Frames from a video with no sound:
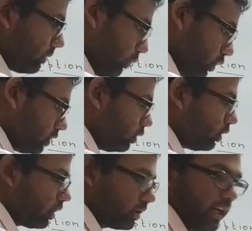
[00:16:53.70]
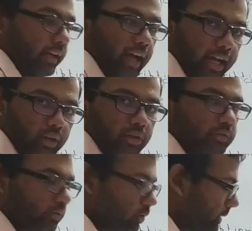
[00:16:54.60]
or both low order and high
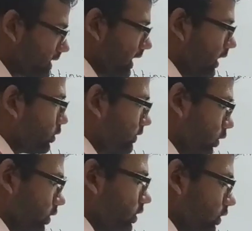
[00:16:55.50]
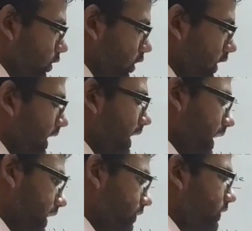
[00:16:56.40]
order 4 bits are out of order or not.
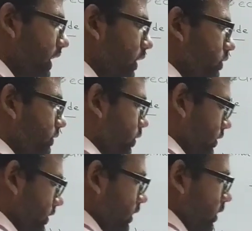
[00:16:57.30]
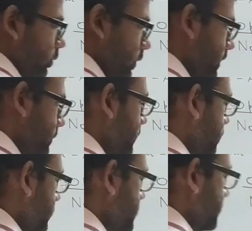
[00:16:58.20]
If they're out of order, what it will do is